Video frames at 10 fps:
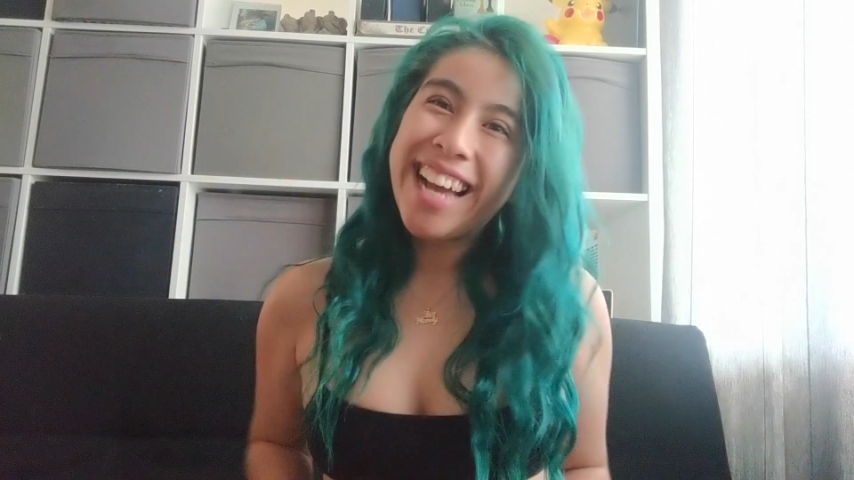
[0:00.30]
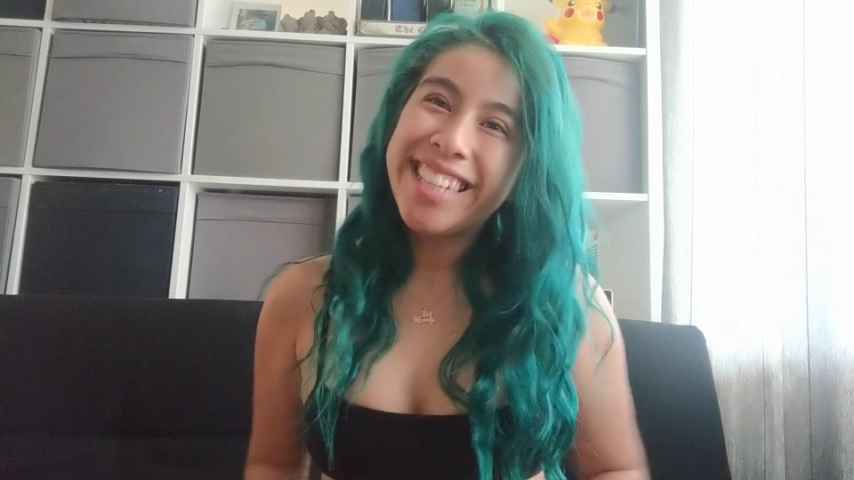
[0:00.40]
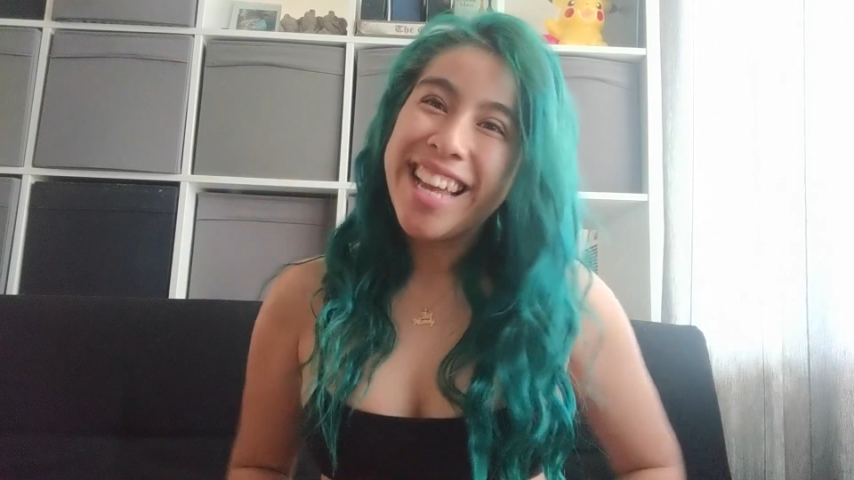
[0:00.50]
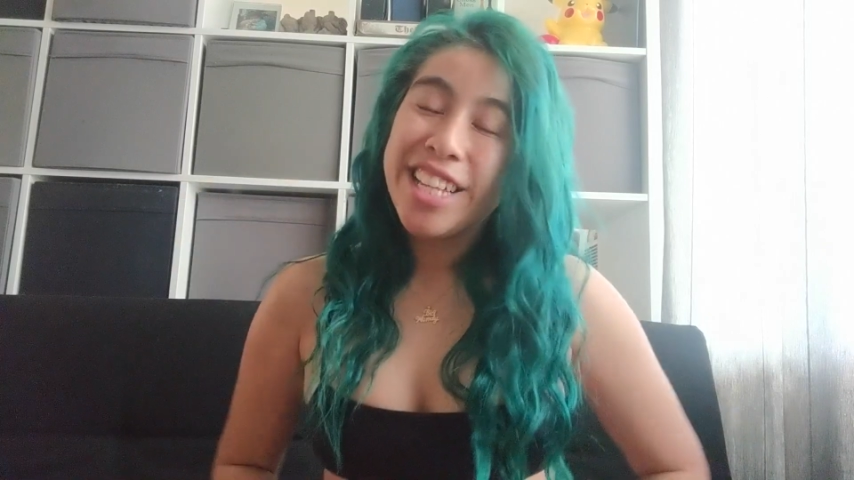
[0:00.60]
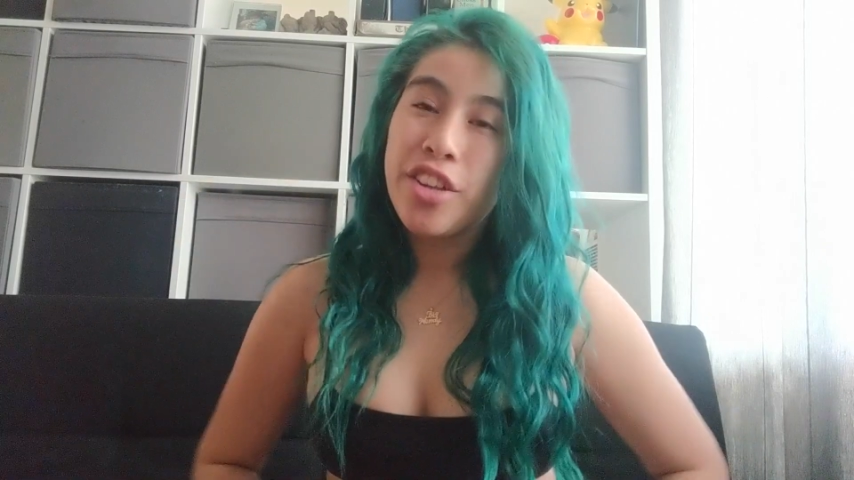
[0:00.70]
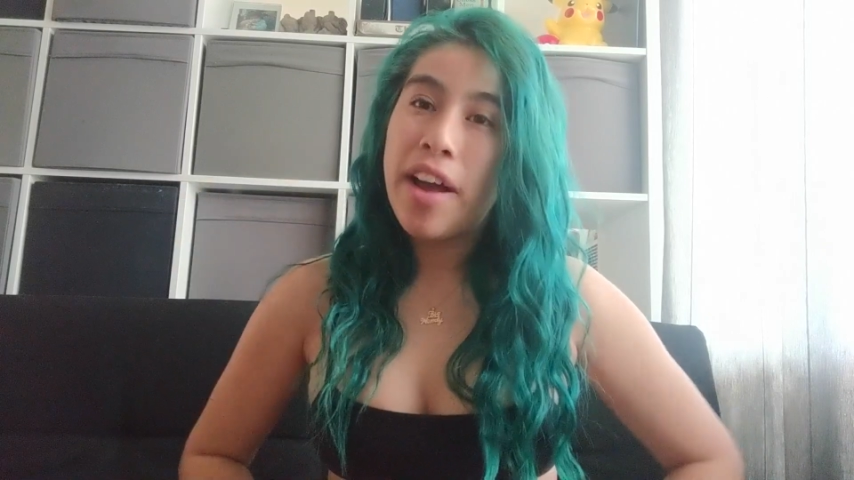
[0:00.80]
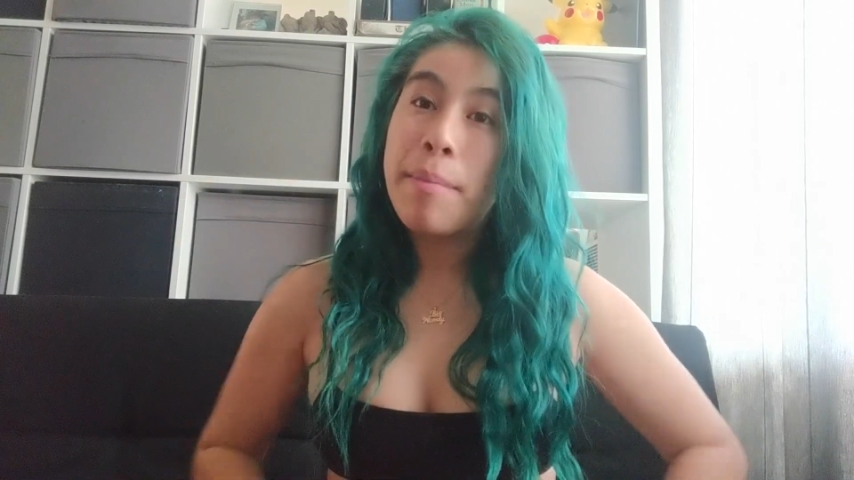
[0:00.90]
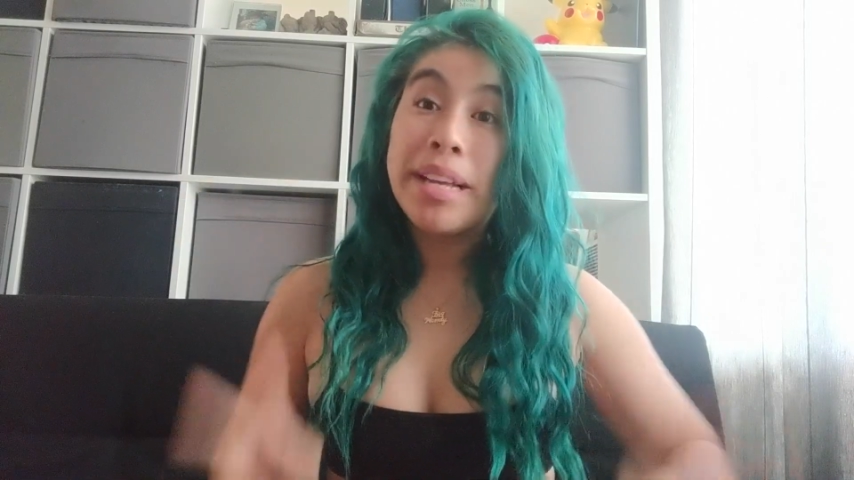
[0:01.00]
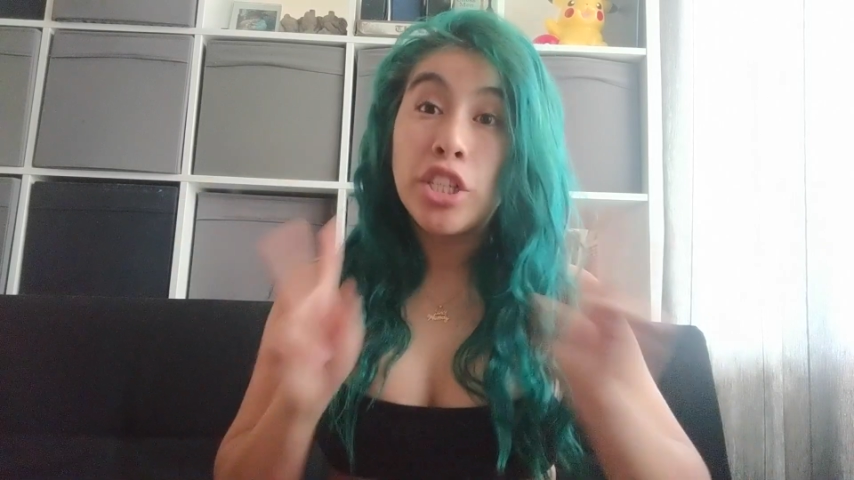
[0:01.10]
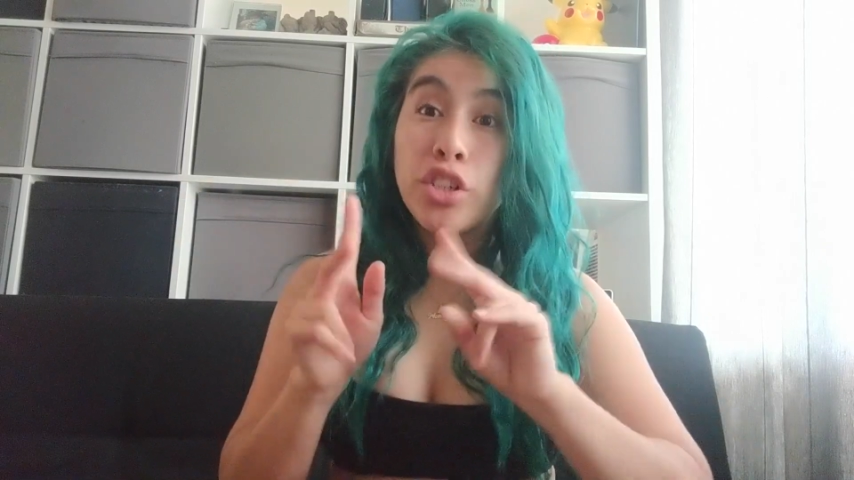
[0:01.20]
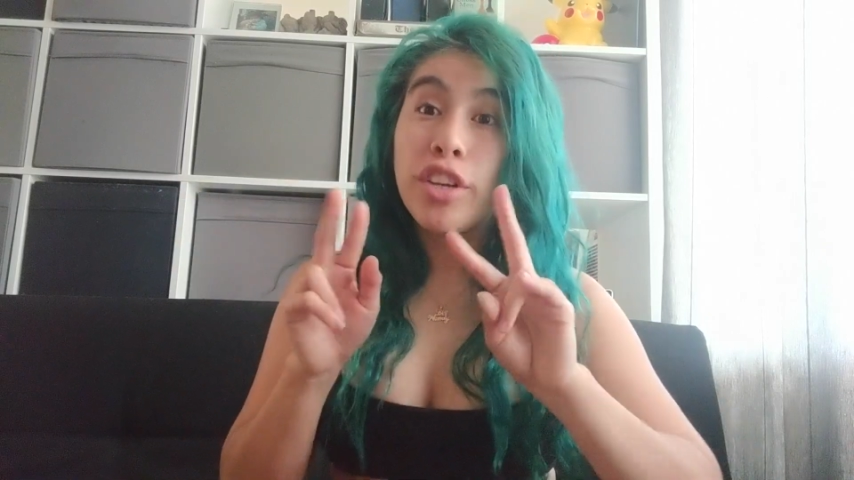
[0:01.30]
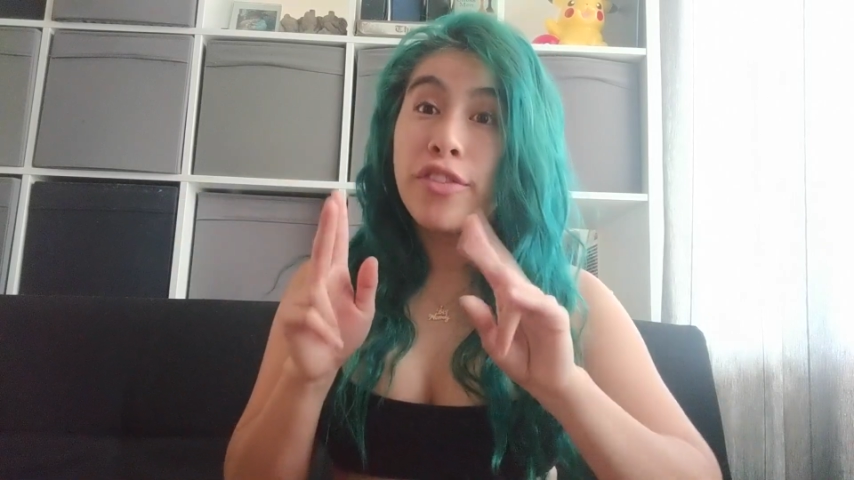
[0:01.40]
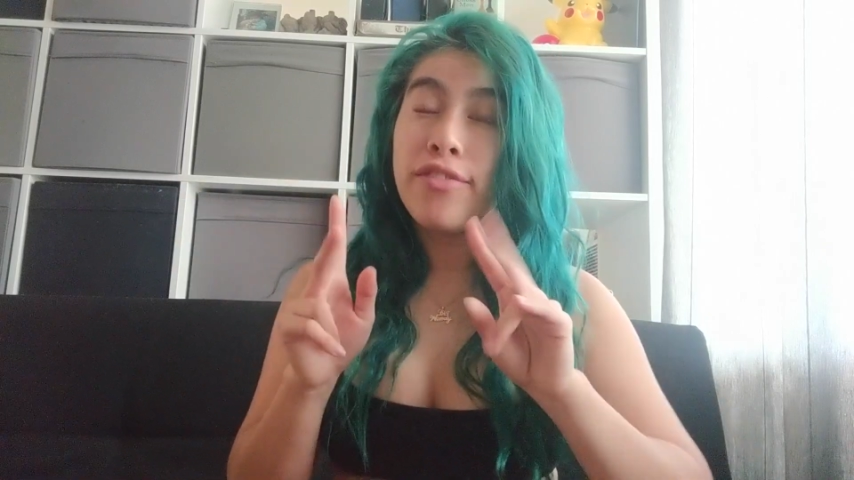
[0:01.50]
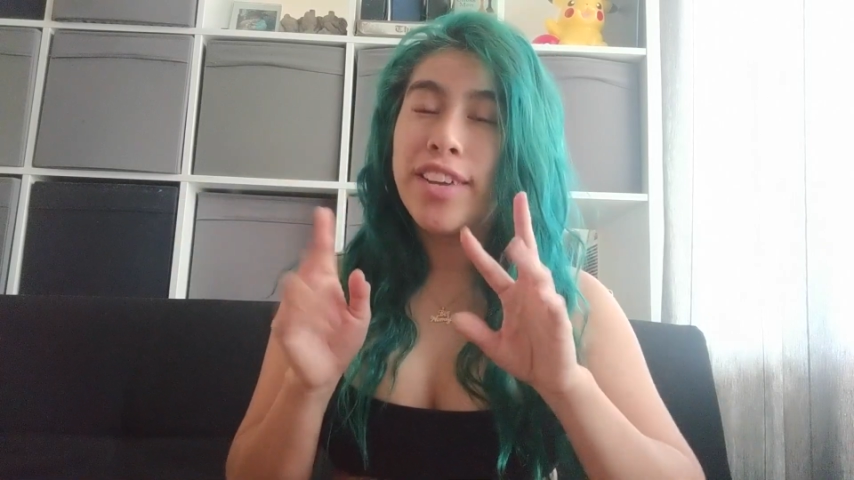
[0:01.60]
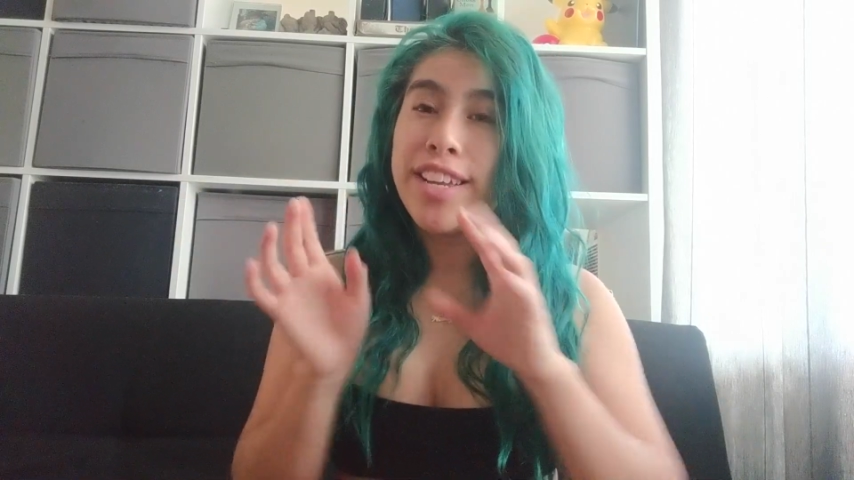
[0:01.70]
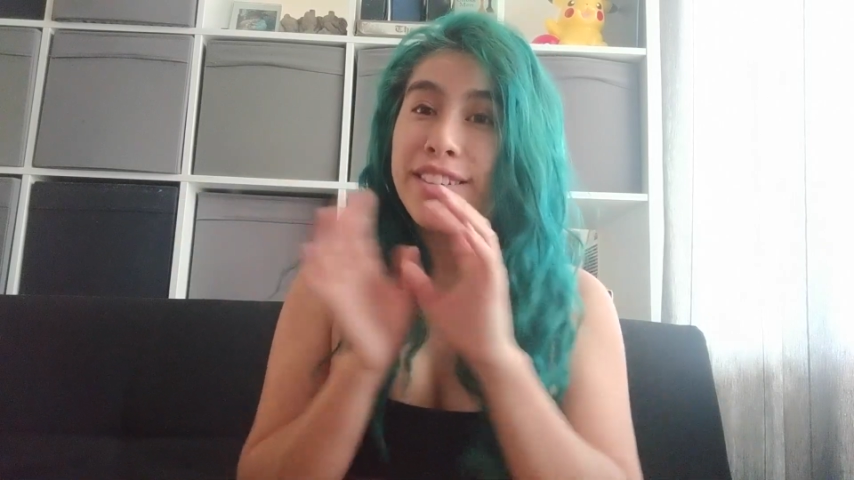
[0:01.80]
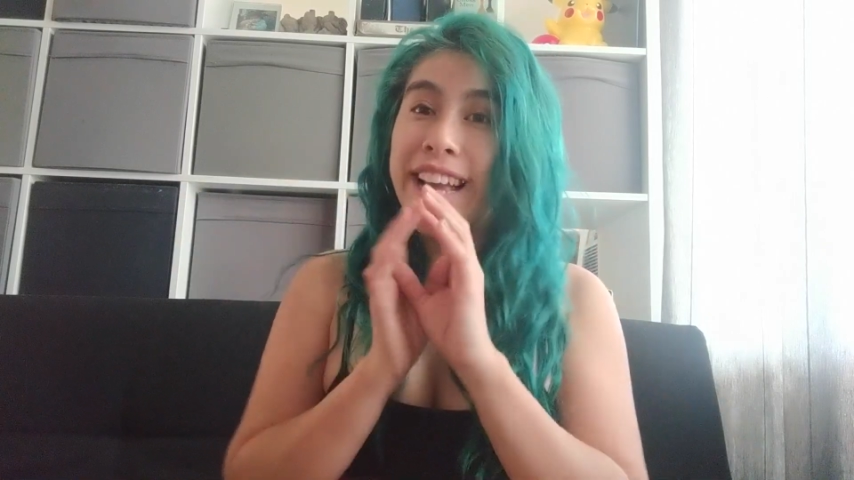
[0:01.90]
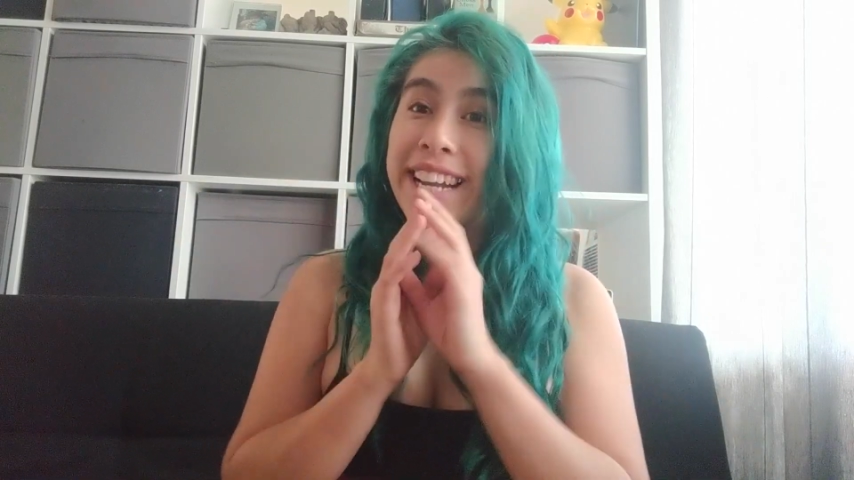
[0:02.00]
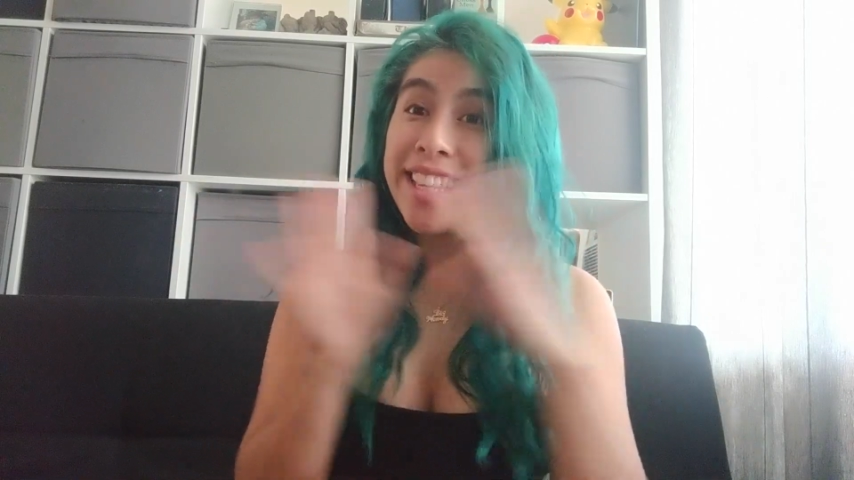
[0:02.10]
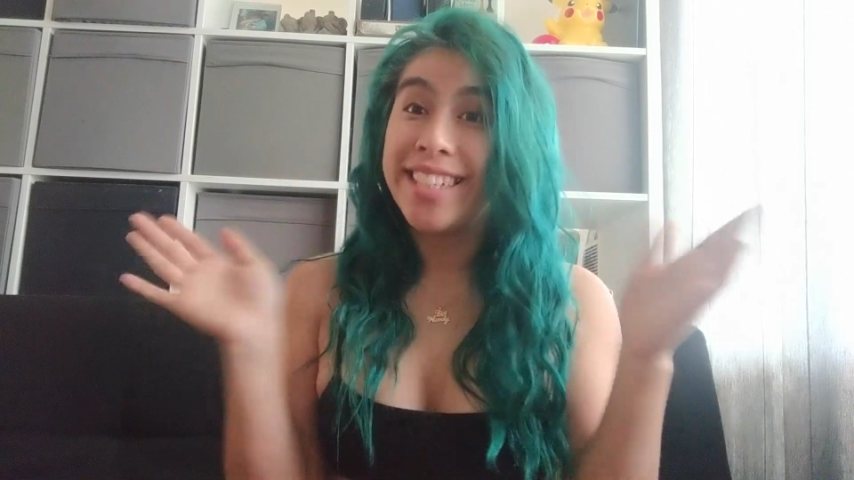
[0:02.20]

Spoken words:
guys, so I made 2 different videos out of the